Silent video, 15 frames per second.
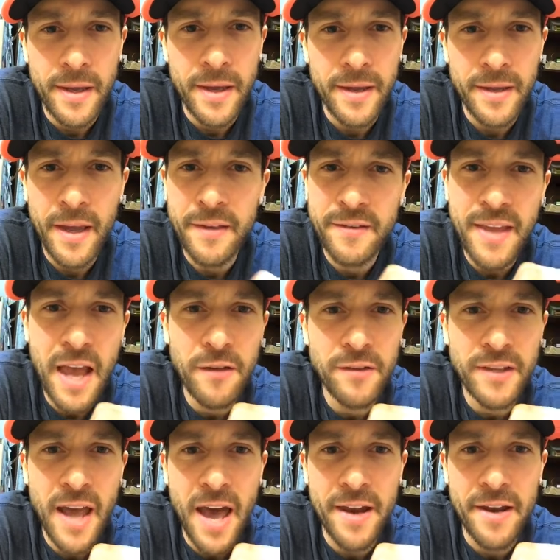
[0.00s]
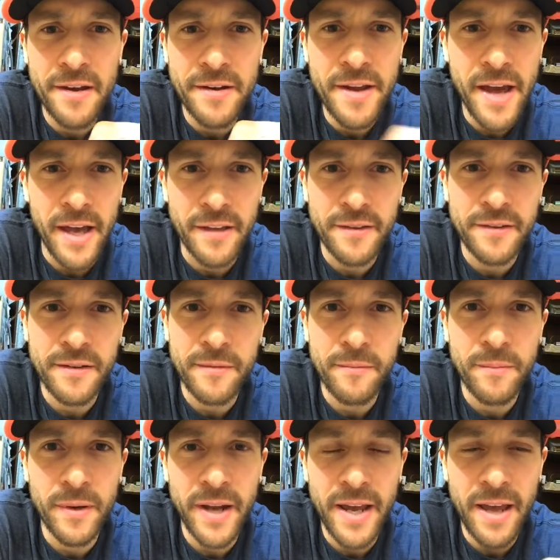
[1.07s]
And that sounds kind of nuts,
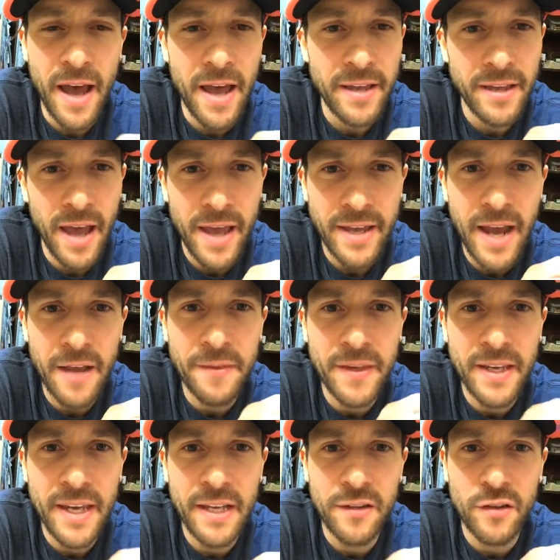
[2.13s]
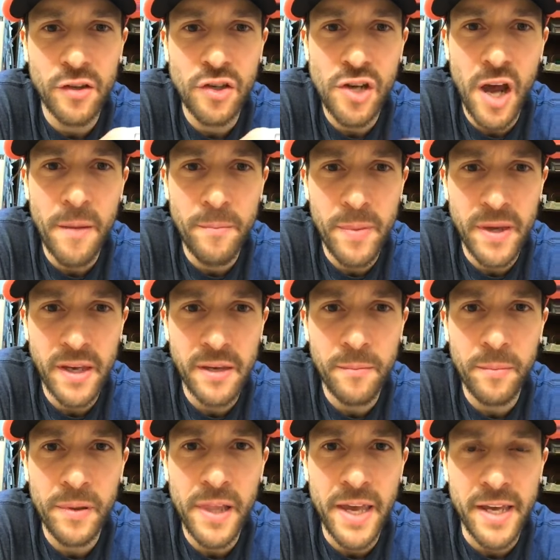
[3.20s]
but I, I, I, got the kids jumping in
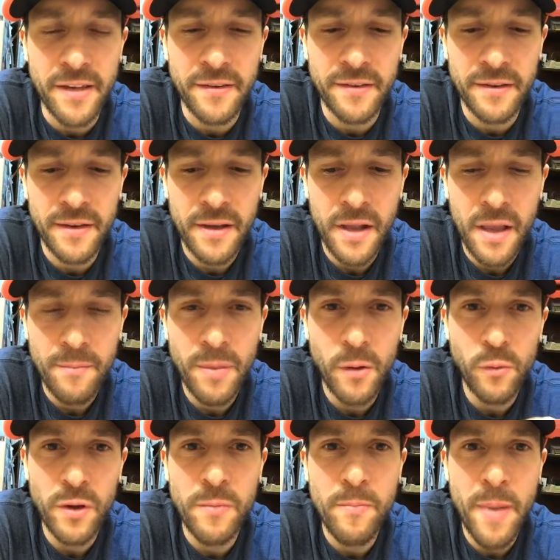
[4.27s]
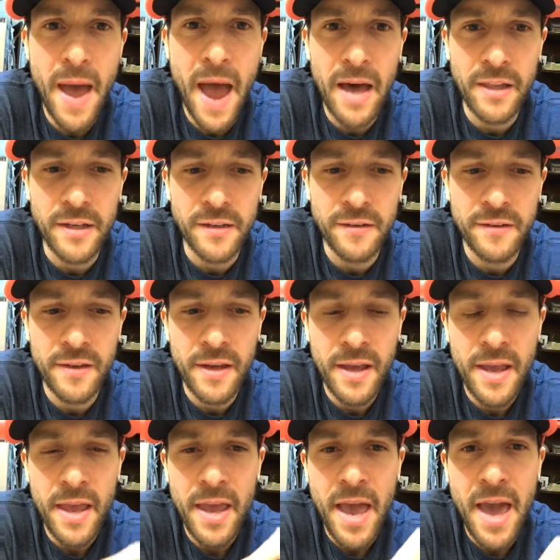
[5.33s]
place, but with balance.
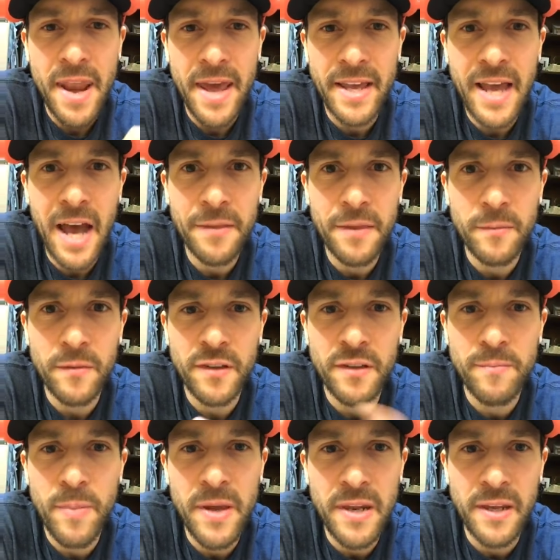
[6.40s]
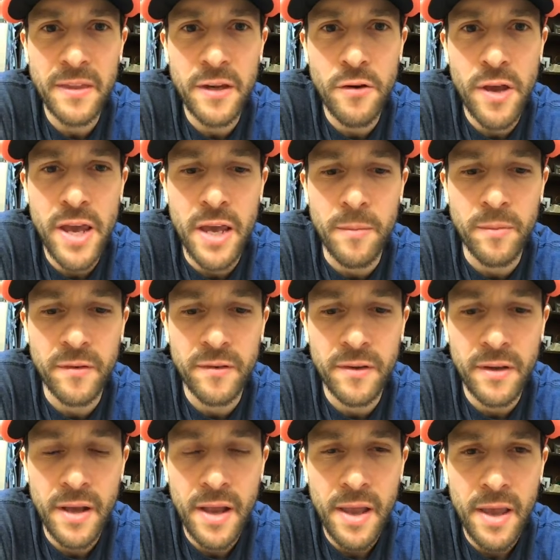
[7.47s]
And I got them spinning their hips.
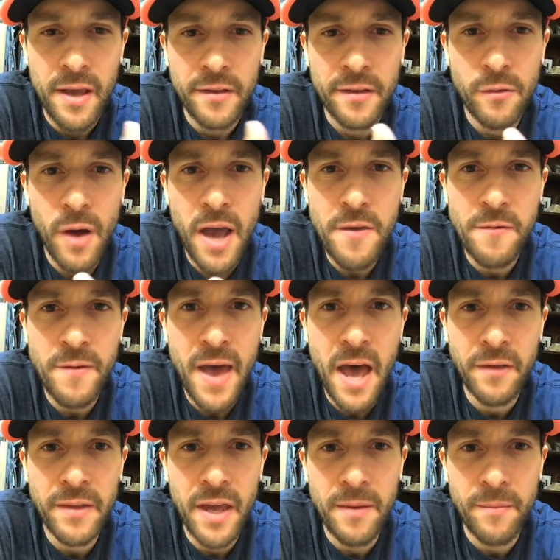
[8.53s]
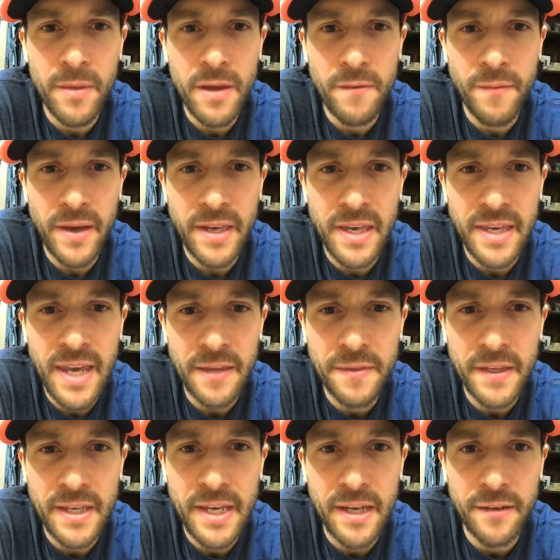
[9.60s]
So I found that if I could get
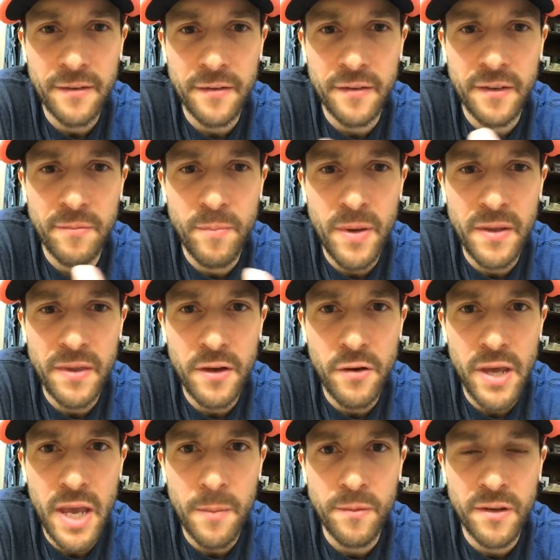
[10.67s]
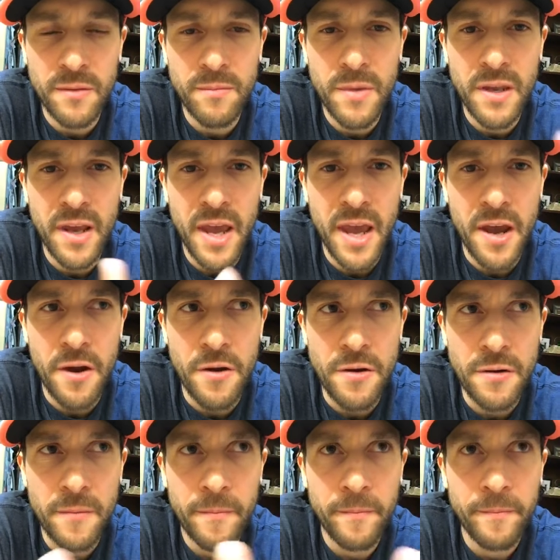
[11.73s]
the kids to spin their hips in midair,
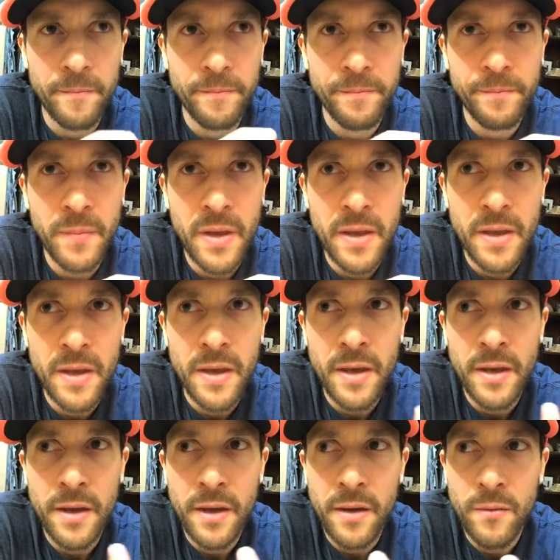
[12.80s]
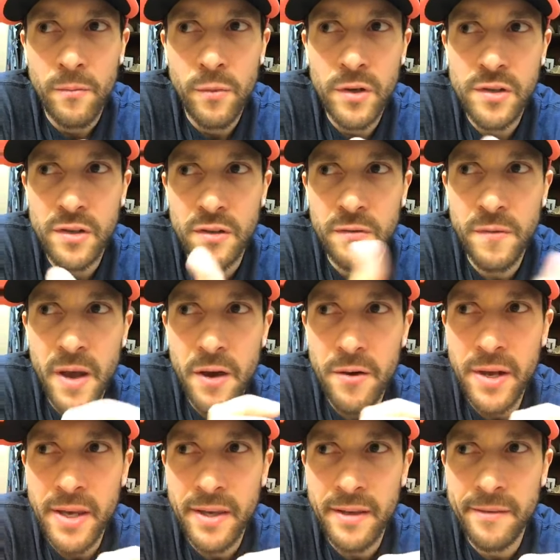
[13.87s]
which is very,